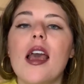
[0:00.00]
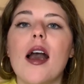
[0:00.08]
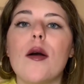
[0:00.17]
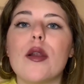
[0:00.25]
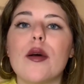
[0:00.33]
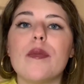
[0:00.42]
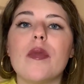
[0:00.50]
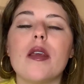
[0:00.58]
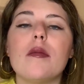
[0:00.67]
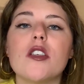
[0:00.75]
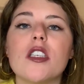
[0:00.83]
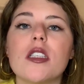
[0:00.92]
I would help
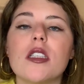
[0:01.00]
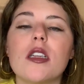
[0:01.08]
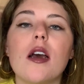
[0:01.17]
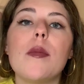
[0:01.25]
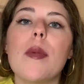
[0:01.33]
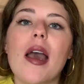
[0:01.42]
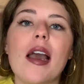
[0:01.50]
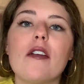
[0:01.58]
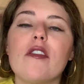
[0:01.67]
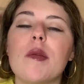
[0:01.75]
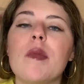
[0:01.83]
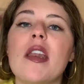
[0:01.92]
them just unpack
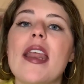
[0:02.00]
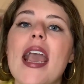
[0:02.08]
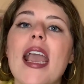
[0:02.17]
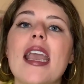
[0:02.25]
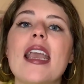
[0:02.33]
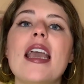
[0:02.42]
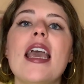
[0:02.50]
from the day,